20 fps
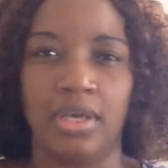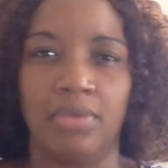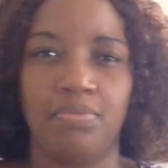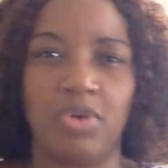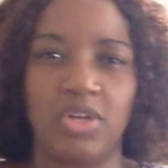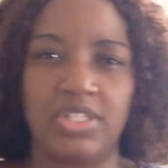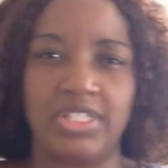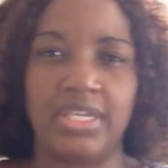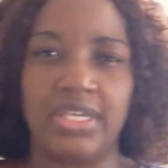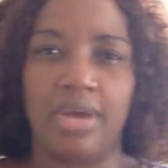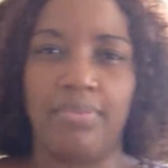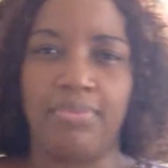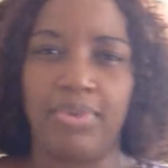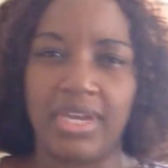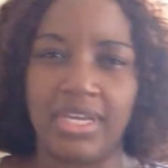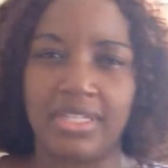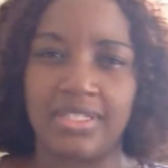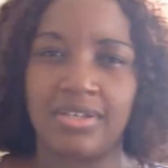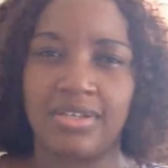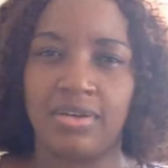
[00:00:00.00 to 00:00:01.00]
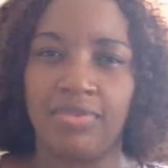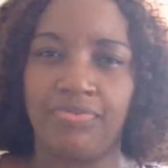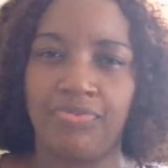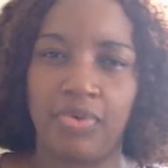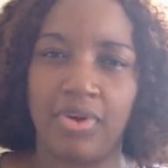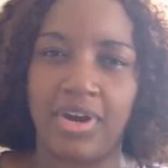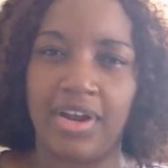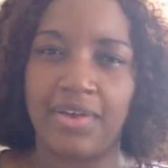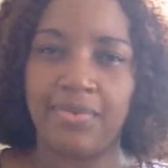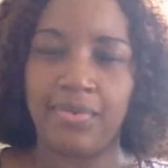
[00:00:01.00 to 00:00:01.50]
but you are bringing it to the
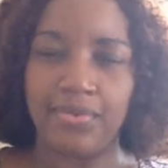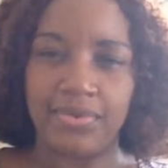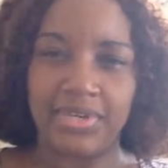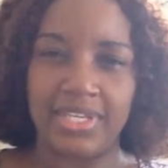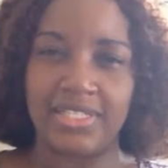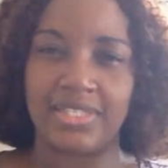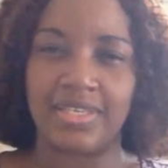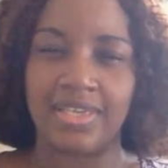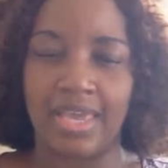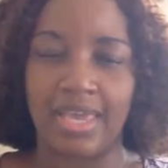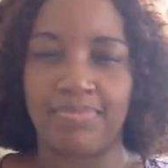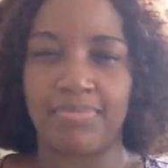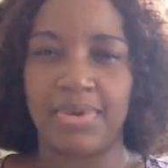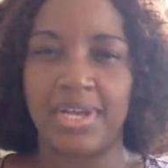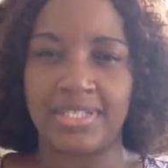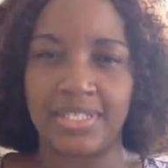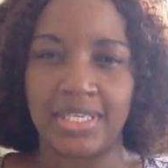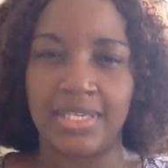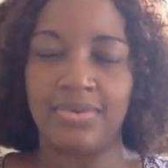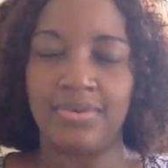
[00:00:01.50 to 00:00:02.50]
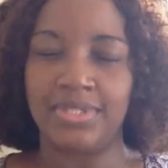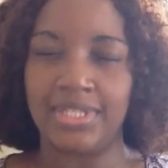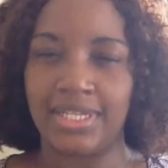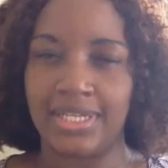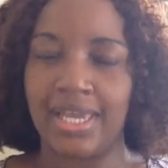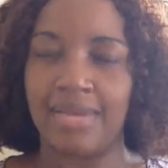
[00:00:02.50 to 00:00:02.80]
fore. Who needs to get prosecuted?